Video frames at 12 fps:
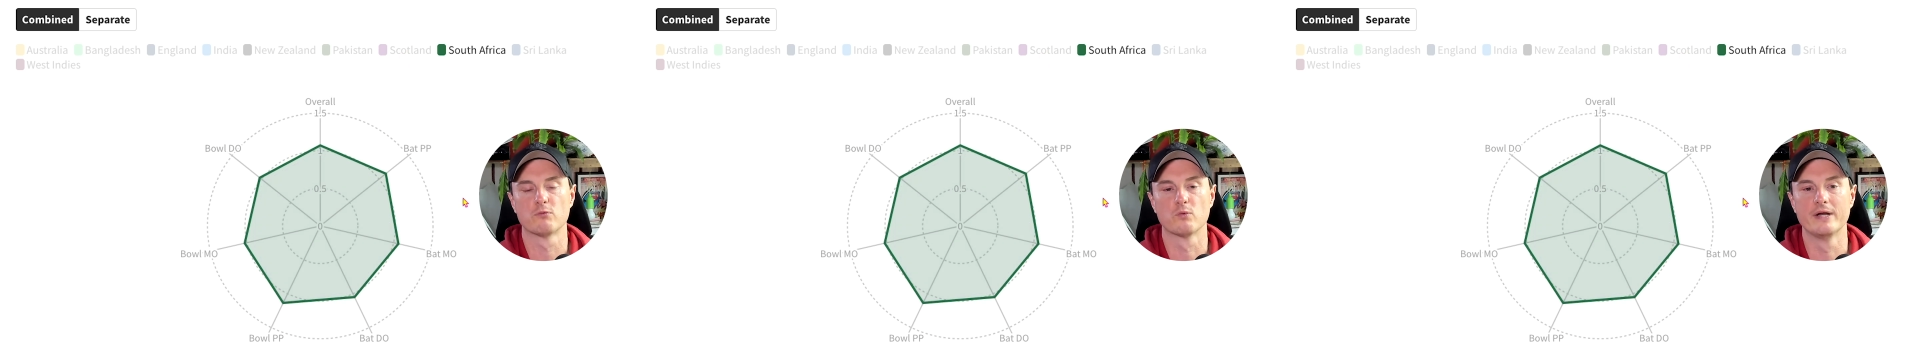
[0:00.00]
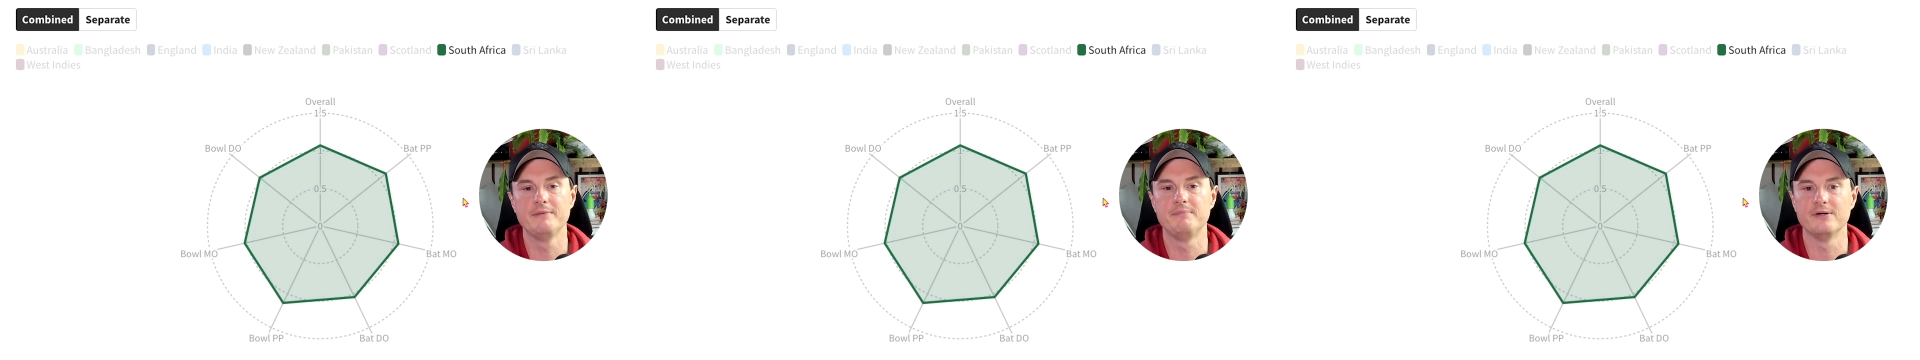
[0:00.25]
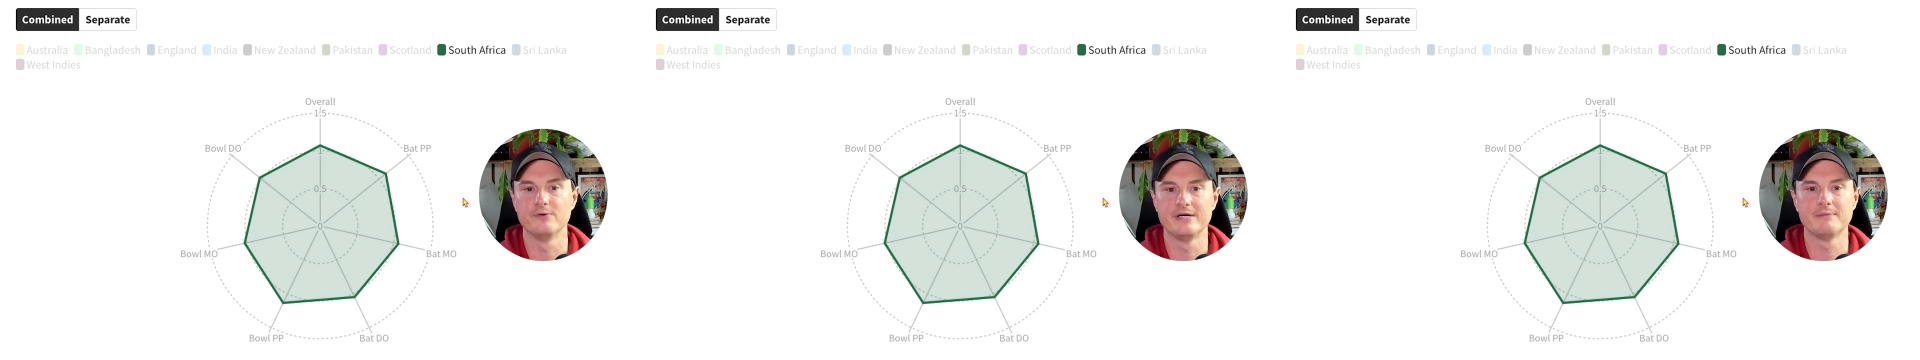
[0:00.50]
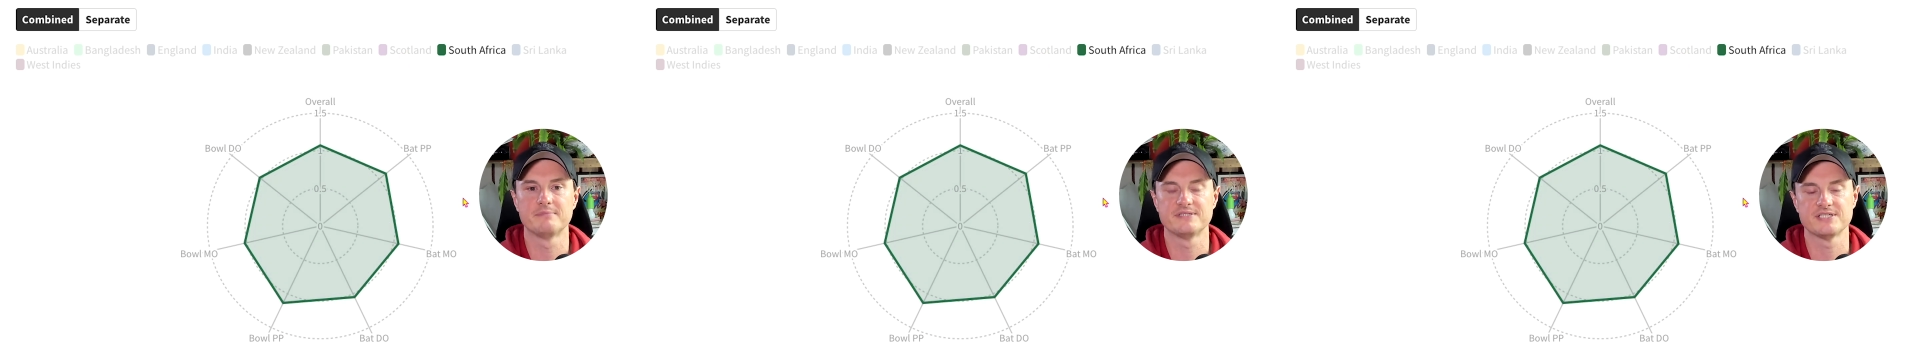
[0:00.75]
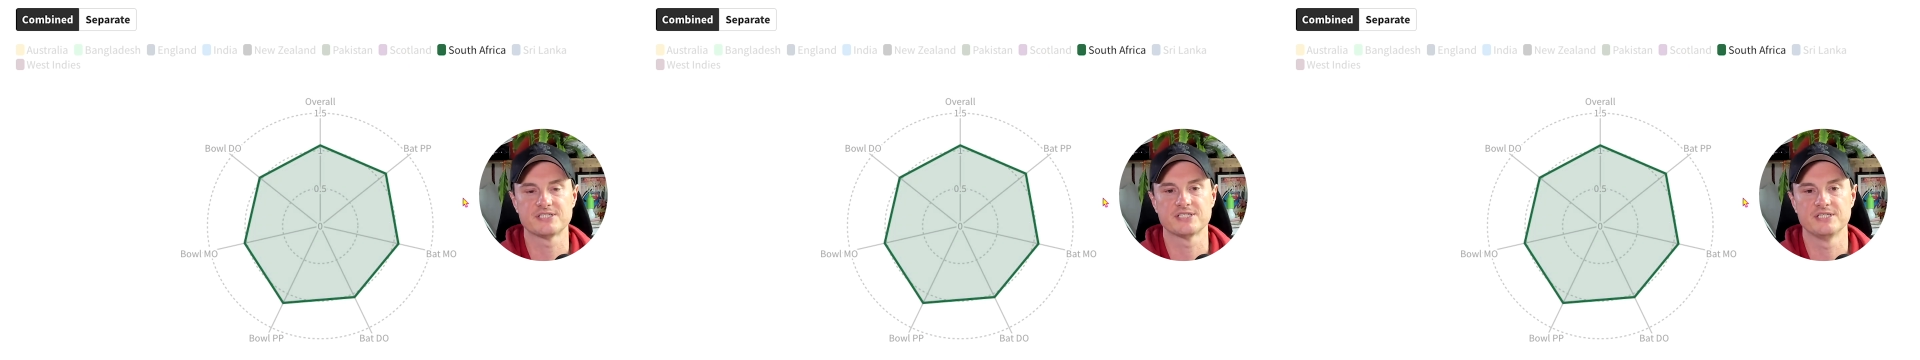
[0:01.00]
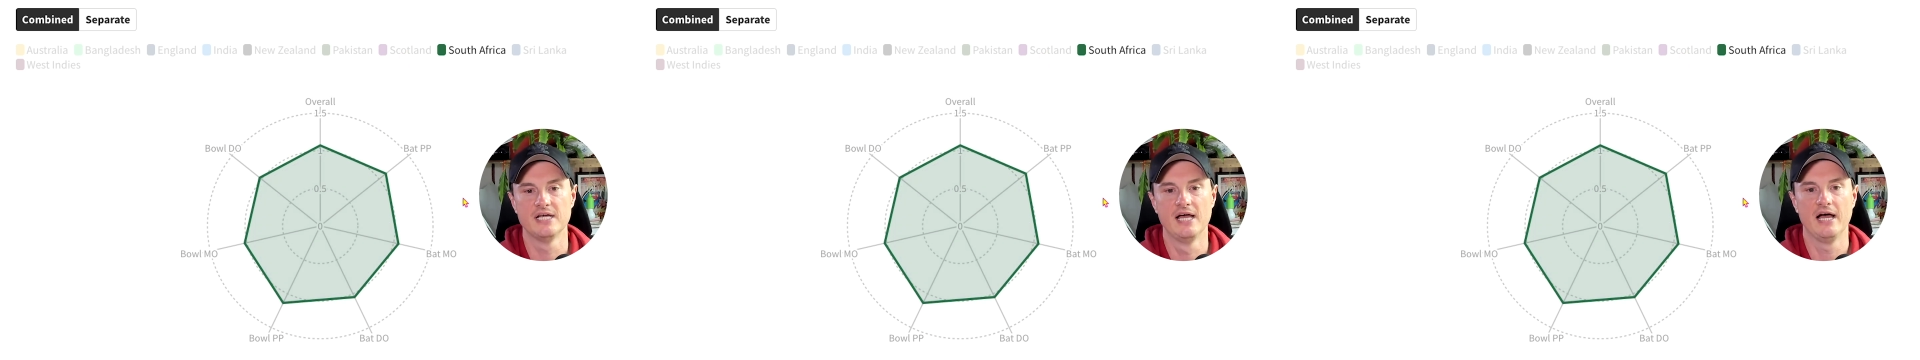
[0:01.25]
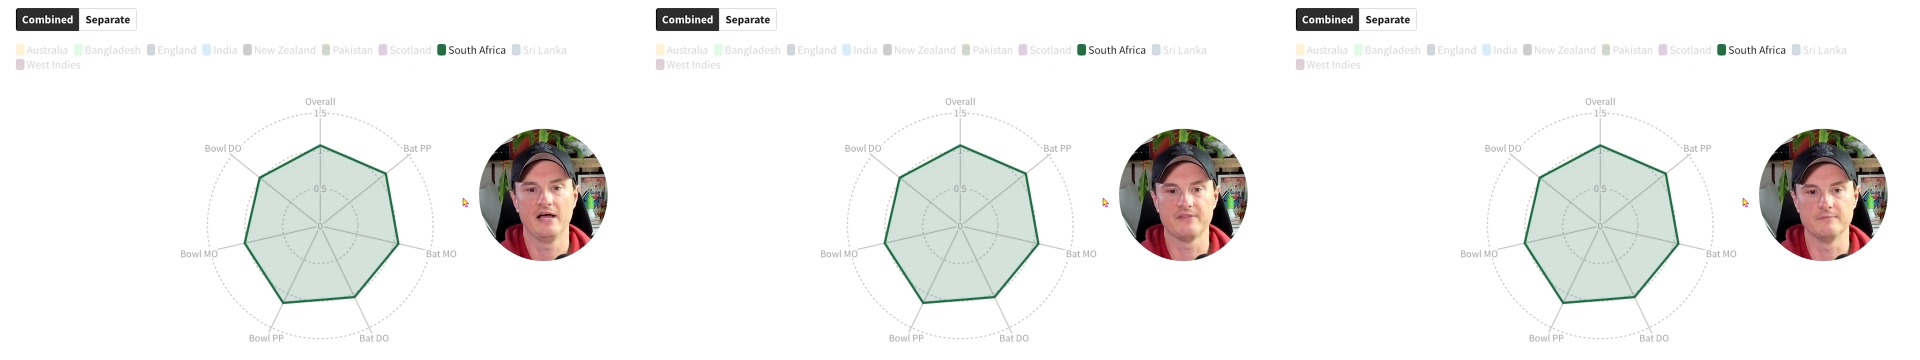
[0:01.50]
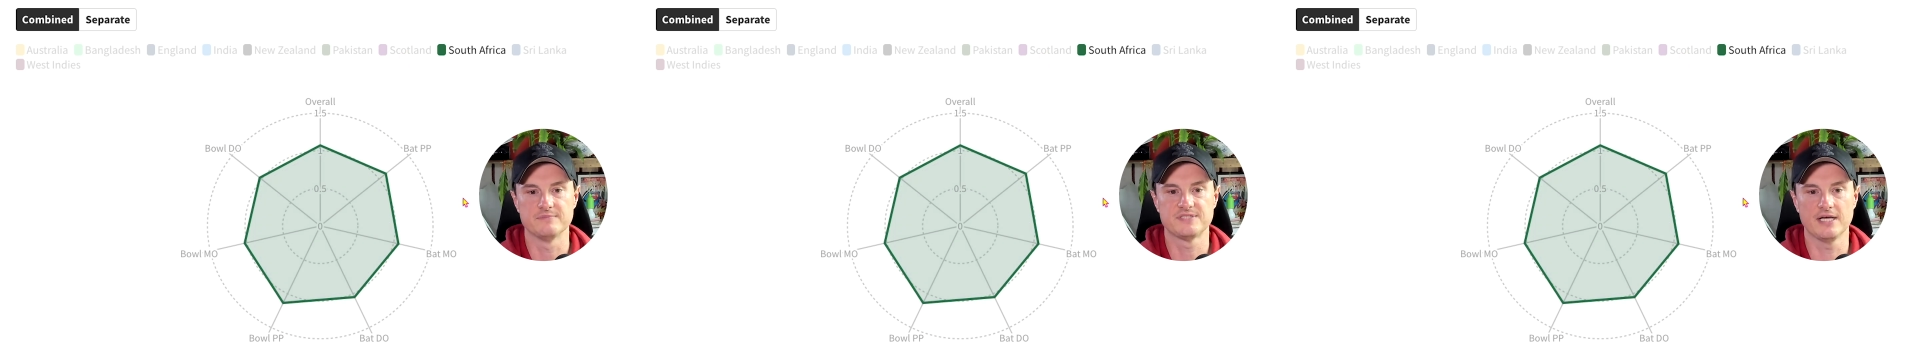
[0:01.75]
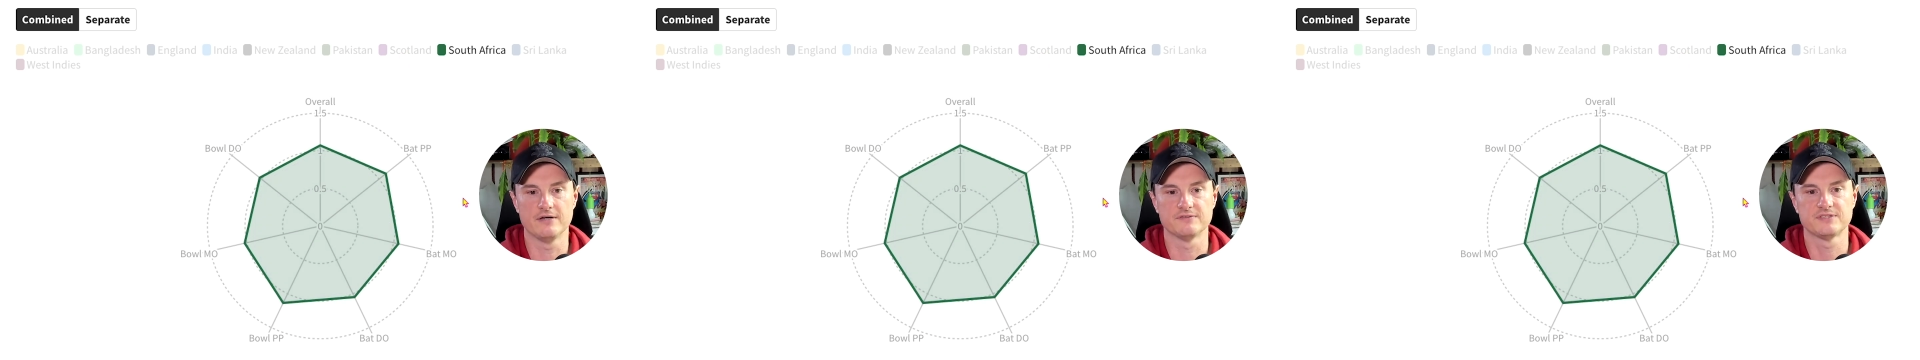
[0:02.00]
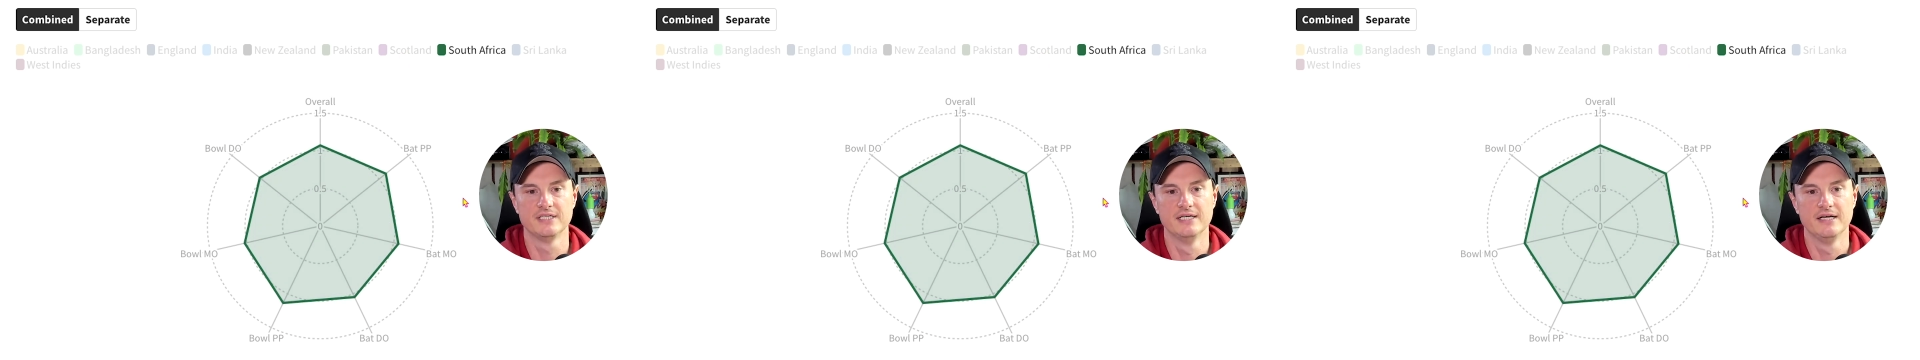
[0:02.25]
rebuilding position themselves.